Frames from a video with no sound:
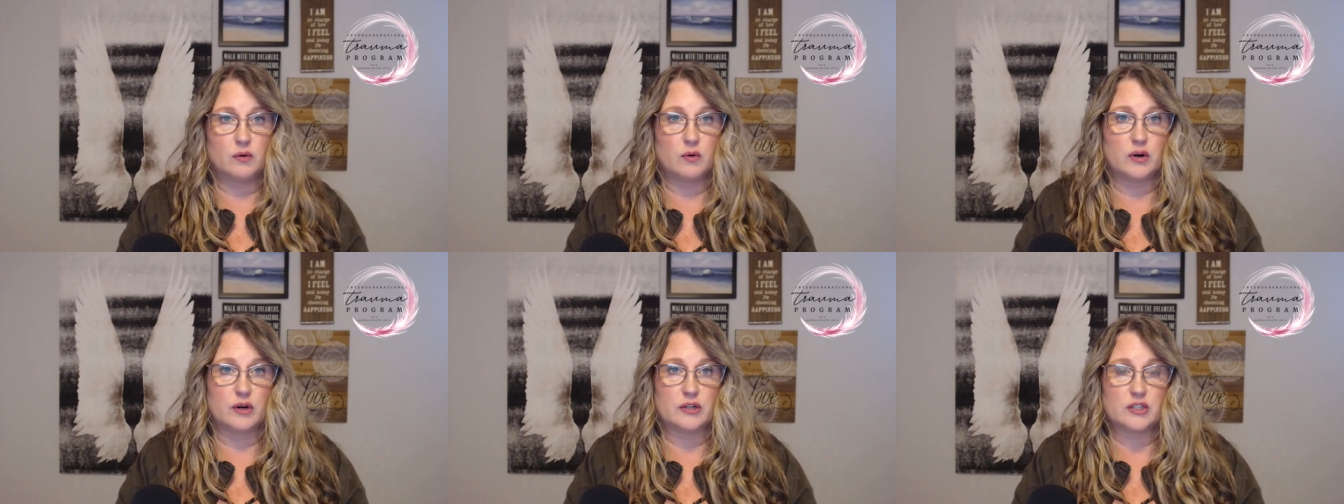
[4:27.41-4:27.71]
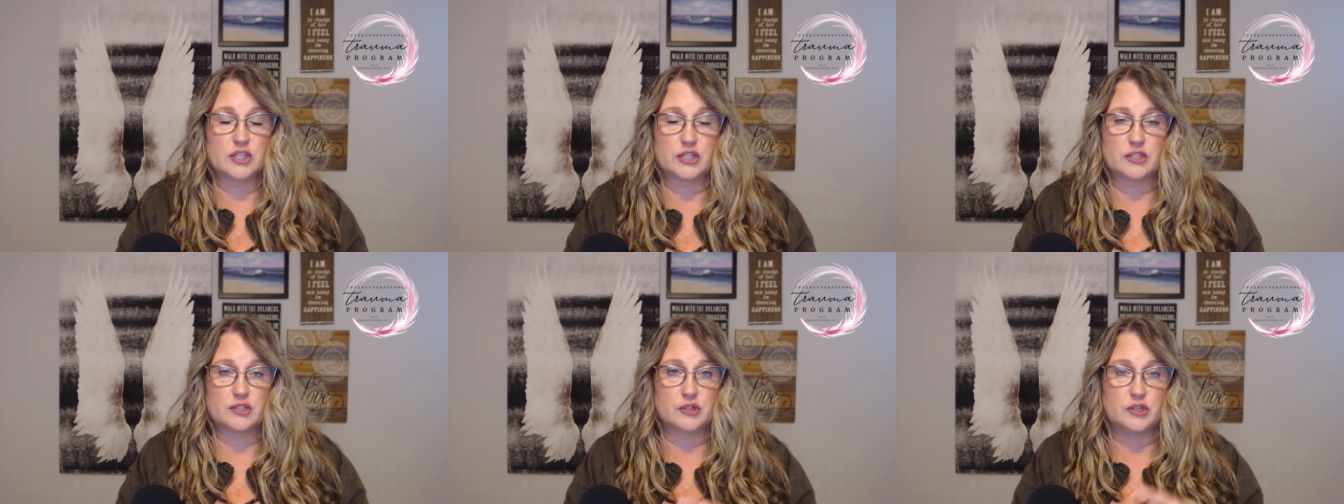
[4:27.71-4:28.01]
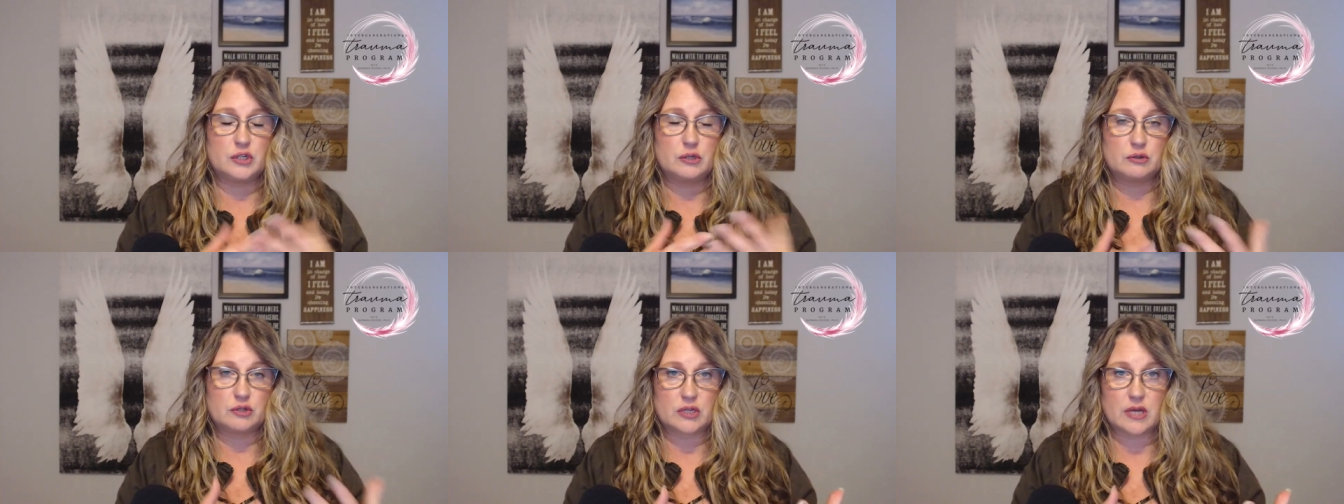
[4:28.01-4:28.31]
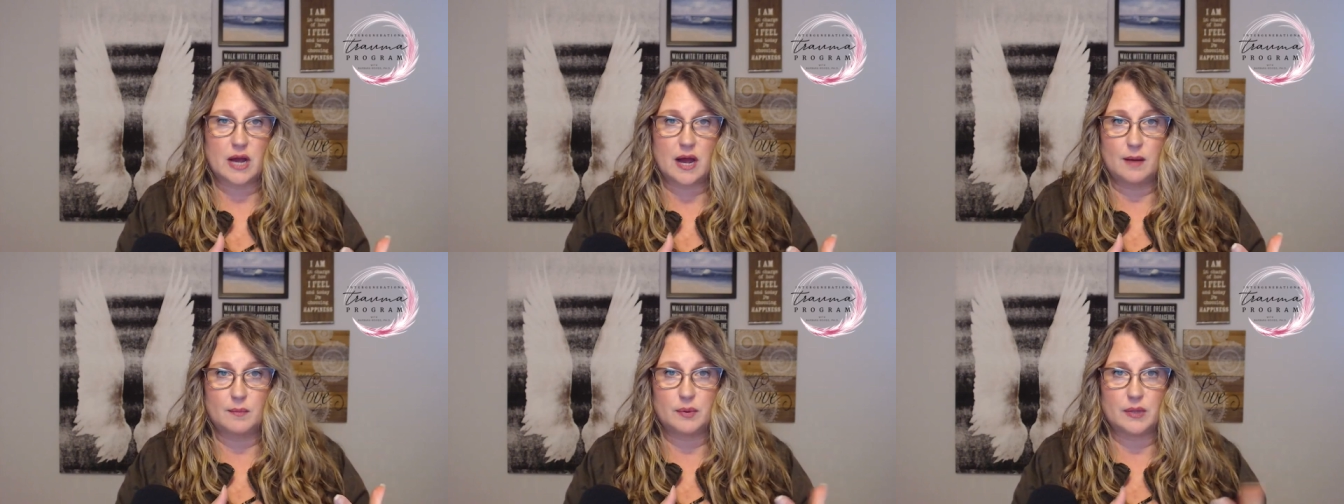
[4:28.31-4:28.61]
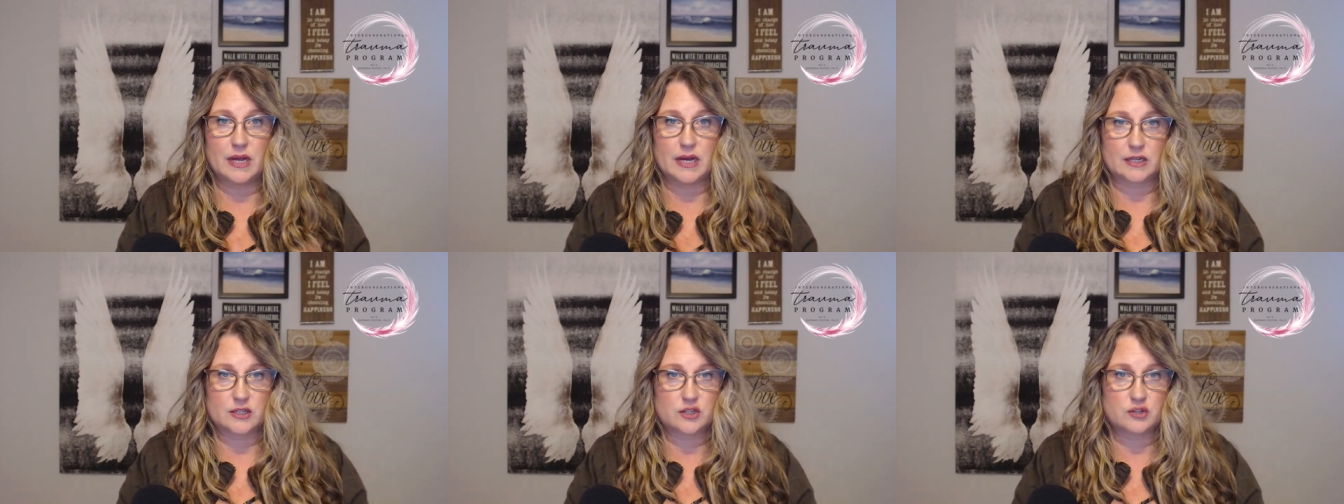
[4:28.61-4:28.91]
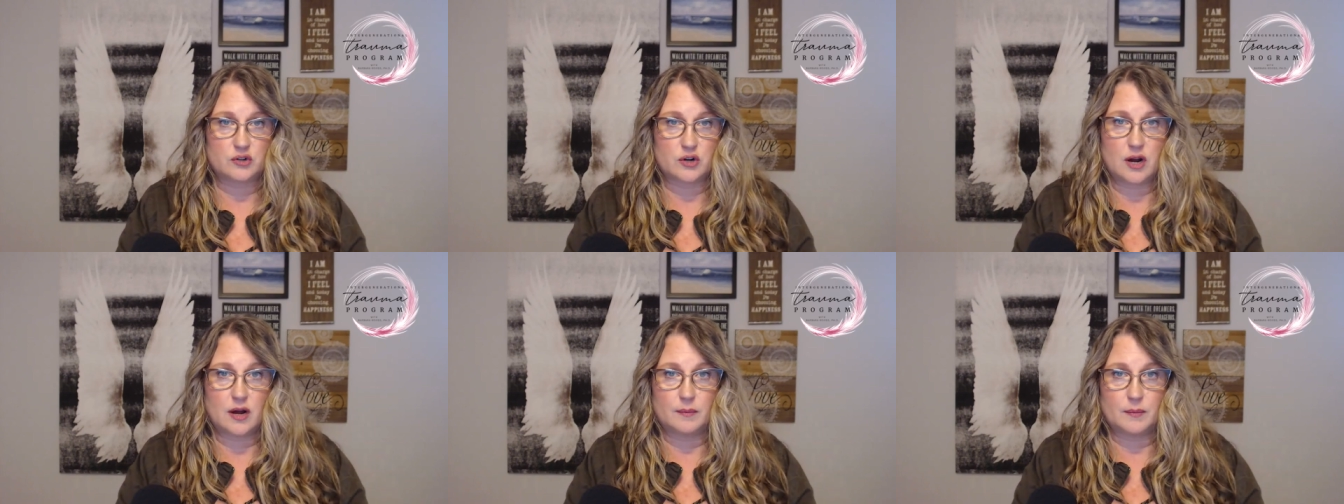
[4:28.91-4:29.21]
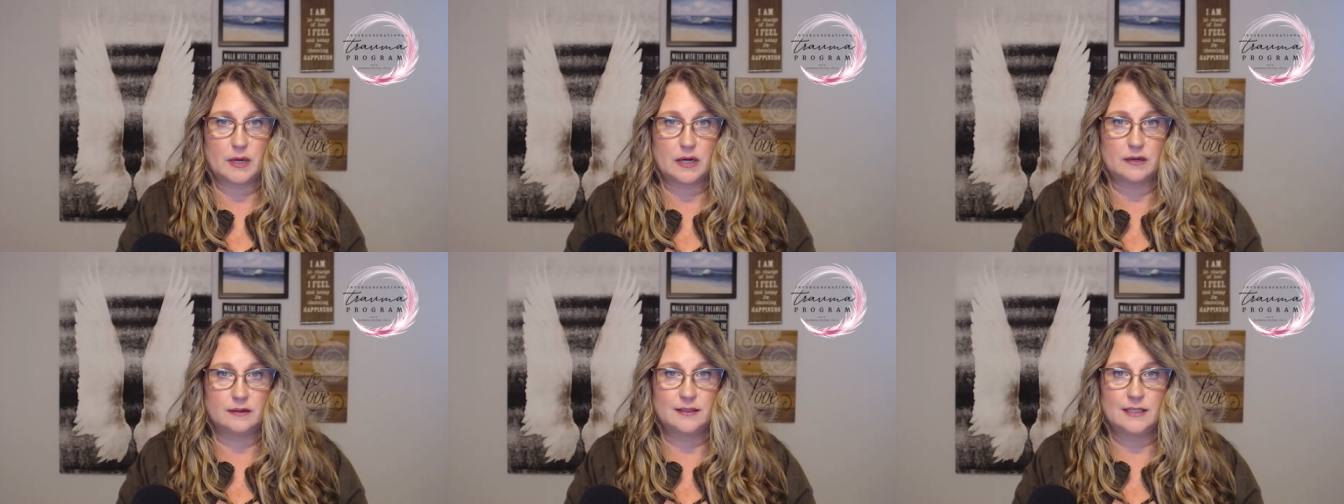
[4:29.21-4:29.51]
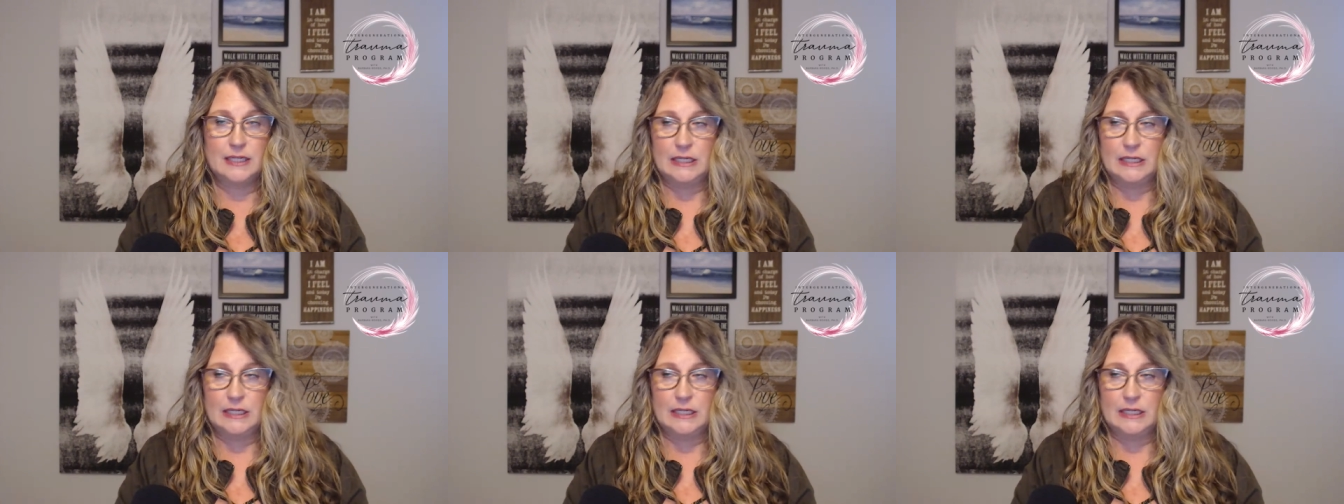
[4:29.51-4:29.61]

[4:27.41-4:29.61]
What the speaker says: or just use complex trauma,